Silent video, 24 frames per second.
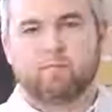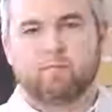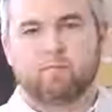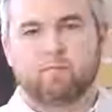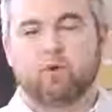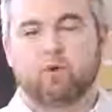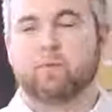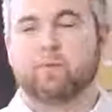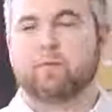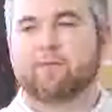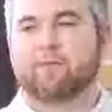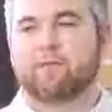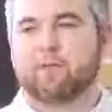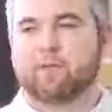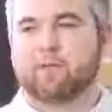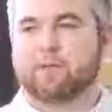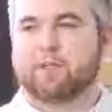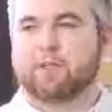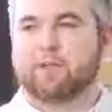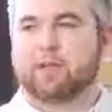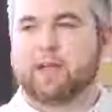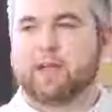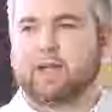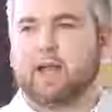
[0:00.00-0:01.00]
poor performance
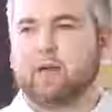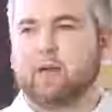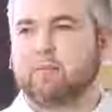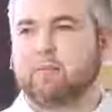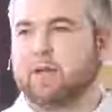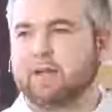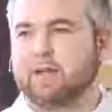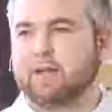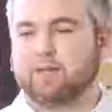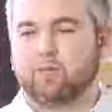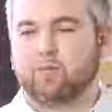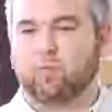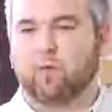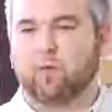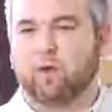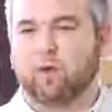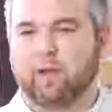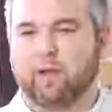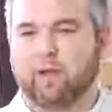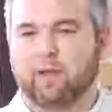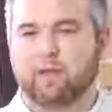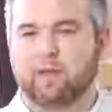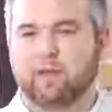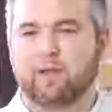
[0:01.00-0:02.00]
in your campaigns and
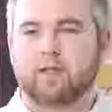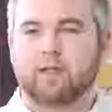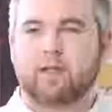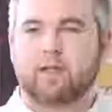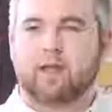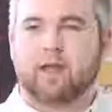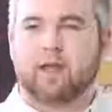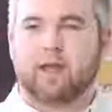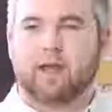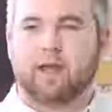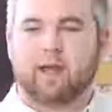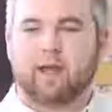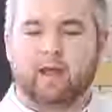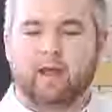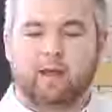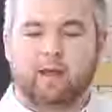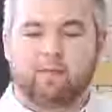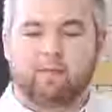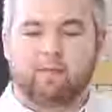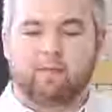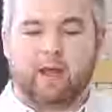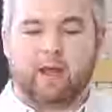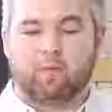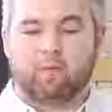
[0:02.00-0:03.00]
why,
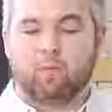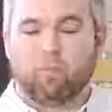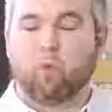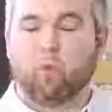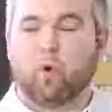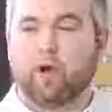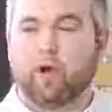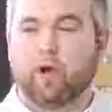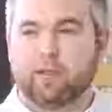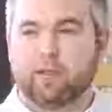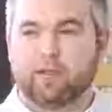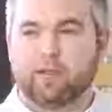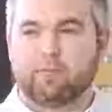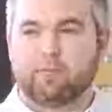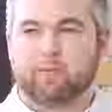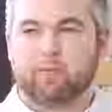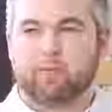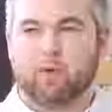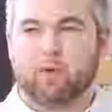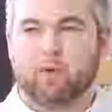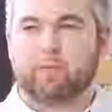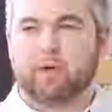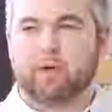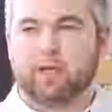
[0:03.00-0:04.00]
and
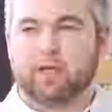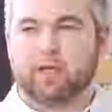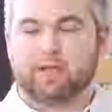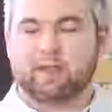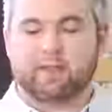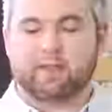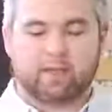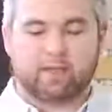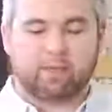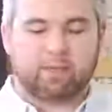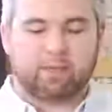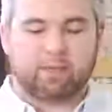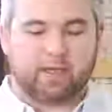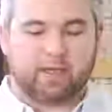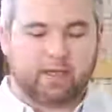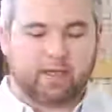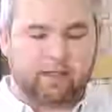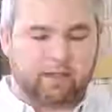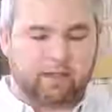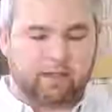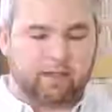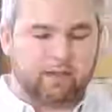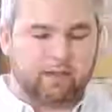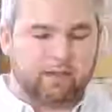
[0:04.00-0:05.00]
what bias is at play
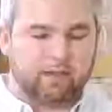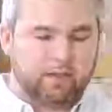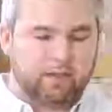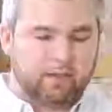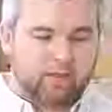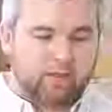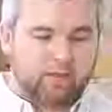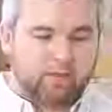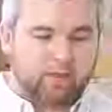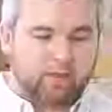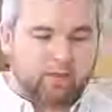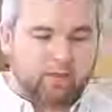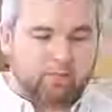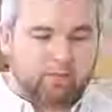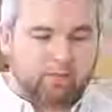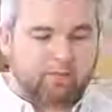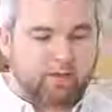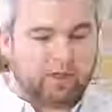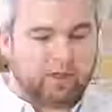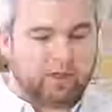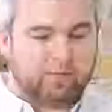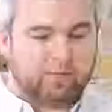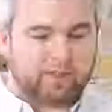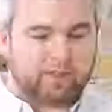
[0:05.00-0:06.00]
there. But
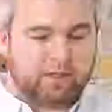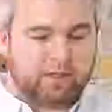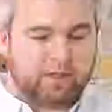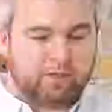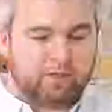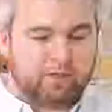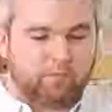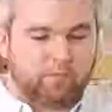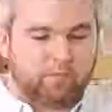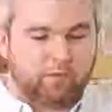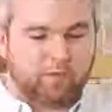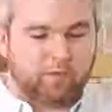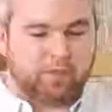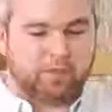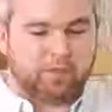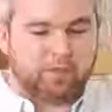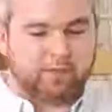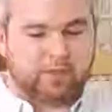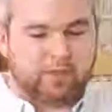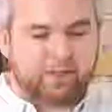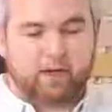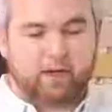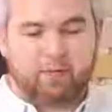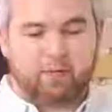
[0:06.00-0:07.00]
variable schedule rewards, if
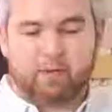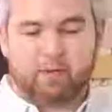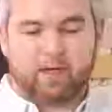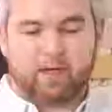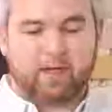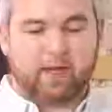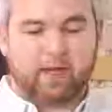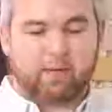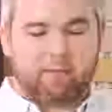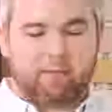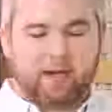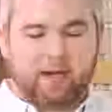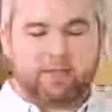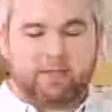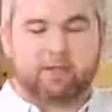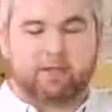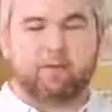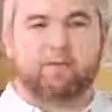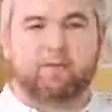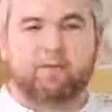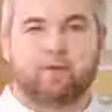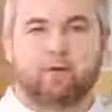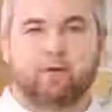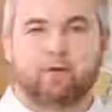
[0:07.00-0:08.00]
you think about it again, back to your
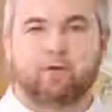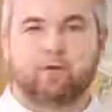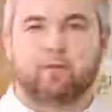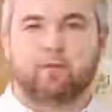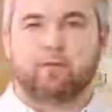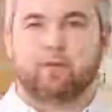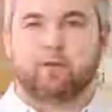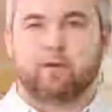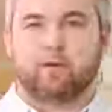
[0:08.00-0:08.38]
phone